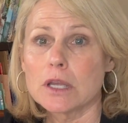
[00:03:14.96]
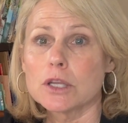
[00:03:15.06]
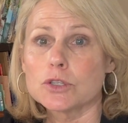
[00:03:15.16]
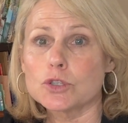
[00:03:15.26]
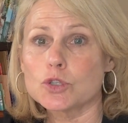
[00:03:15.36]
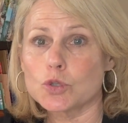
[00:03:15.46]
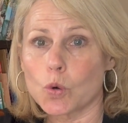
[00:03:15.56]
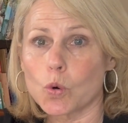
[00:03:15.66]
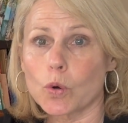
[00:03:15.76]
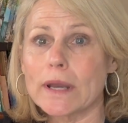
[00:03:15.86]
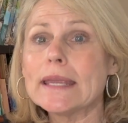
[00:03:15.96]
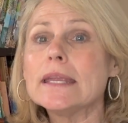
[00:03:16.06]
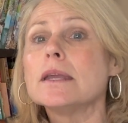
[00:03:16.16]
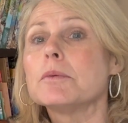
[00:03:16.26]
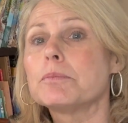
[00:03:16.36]

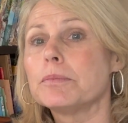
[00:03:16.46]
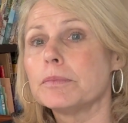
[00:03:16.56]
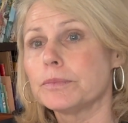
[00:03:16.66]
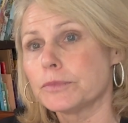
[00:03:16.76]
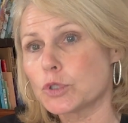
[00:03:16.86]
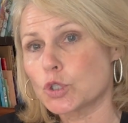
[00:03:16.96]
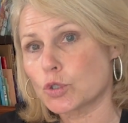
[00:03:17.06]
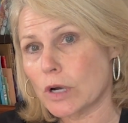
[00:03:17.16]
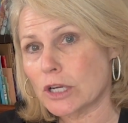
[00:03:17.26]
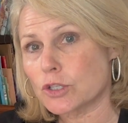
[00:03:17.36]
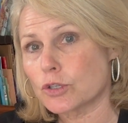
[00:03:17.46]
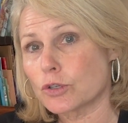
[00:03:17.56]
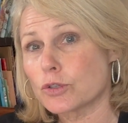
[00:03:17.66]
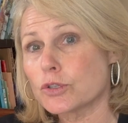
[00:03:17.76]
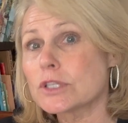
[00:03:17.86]
story
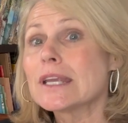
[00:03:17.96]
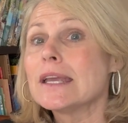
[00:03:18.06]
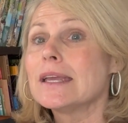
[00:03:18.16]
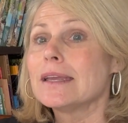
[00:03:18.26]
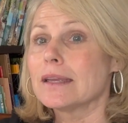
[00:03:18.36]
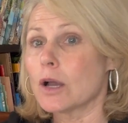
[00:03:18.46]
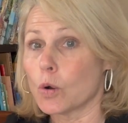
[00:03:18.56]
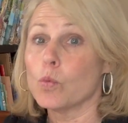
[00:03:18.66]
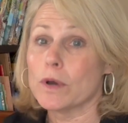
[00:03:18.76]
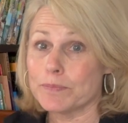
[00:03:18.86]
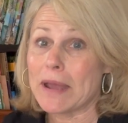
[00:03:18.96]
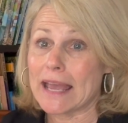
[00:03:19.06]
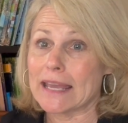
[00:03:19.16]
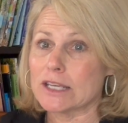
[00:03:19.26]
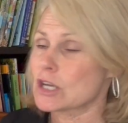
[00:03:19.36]
structures on one
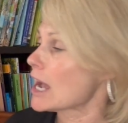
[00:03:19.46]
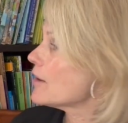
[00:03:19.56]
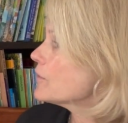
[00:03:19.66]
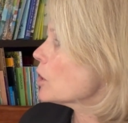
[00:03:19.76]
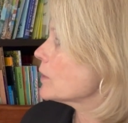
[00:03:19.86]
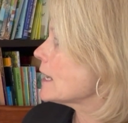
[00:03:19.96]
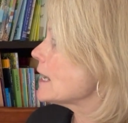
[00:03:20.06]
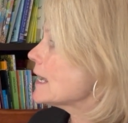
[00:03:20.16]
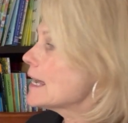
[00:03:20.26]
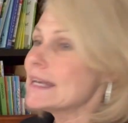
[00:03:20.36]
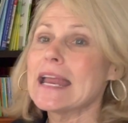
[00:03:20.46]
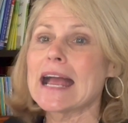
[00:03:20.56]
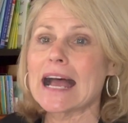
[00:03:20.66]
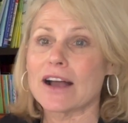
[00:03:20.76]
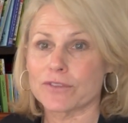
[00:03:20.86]
page. I've gone ahead,
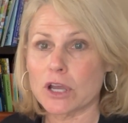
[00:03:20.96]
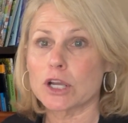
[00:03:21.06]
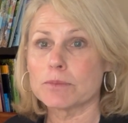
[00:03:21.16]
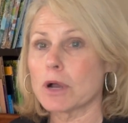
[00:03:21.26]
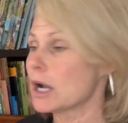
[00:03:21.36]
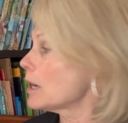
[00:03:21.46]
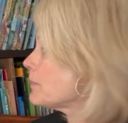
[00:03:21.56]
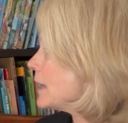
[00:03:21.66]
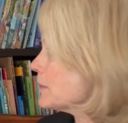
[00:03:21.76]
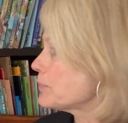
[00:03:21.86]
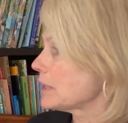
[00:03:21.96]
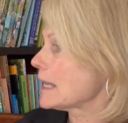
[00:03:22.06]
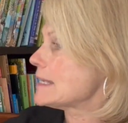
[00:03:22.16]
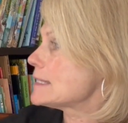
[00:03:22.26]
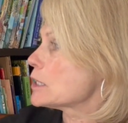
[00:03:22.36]
I've cut them up and
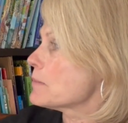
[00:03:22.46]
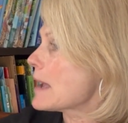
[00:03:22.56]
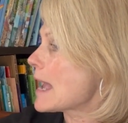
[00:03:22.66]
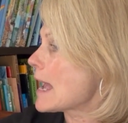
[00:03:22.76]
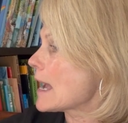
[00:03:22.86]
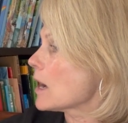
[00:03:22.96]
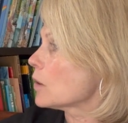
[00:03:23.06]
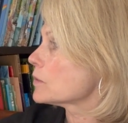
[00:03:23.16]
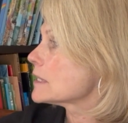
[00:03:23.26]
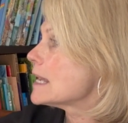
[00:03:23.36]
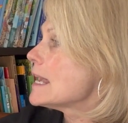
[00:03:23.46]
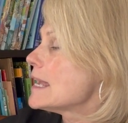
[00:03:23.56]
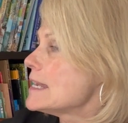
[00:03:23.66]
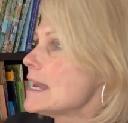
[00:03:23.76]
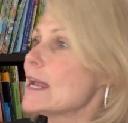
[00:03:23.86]
placed them out.
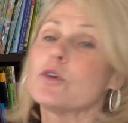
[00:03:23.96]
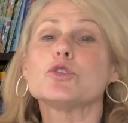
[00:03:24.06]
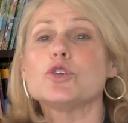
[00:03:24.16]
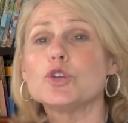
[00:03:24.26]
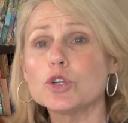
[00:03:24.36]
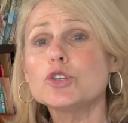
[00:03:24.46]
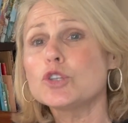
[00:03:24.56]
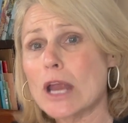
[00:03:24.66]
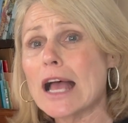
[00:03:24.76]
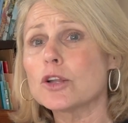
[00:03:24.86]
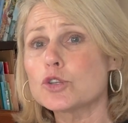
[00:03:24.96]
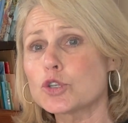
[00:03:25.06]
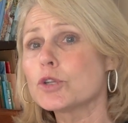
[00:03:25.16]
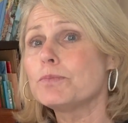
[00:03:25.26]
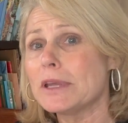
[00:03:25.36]
Now, your child
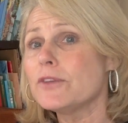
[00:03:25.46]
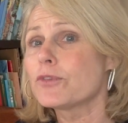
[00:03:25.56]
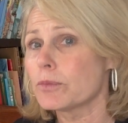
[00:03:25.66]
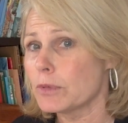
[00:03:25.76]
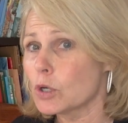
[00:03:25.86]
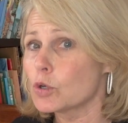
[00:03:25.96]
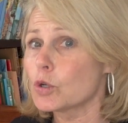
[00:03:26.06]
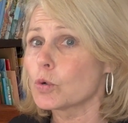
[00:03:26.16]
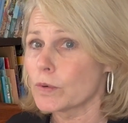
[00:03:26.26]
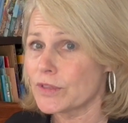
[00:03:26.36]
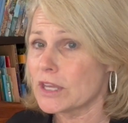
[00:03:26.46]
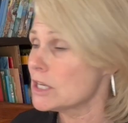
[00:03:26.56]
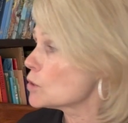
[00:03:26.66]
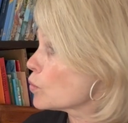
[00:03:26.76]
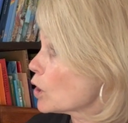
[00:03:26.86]
should be familiar with
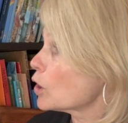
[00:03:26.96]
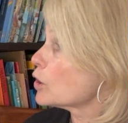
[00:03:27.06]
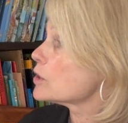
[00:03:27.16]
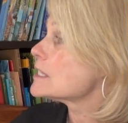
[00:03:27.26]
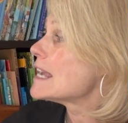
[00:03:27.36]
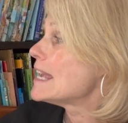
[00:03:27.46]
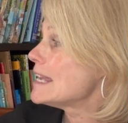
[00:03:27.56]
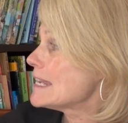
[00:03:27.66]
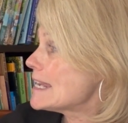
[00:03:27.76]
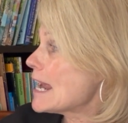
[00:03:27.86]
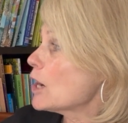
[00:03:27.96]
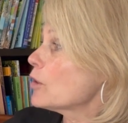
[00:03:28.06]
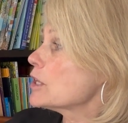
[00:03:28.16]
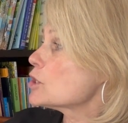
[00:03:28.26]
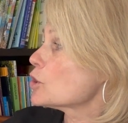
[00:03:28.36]
these words:
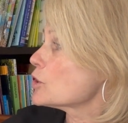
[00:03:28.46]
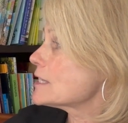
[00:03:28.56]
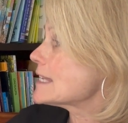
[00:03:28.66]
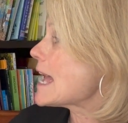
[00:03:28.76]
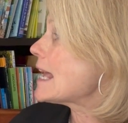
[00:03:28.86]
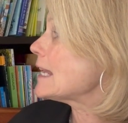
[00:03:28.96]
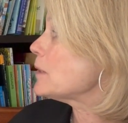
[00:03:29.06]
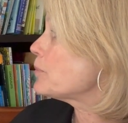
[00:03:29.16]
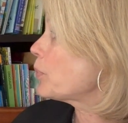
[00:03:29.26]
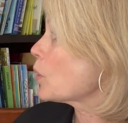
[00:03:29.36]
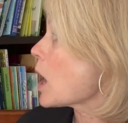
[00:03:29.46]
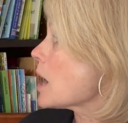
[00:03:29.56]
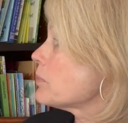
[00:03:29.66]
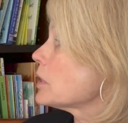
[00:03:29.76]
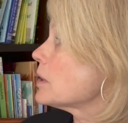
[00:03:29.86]
character, setting,
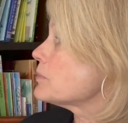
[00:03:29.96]
problem,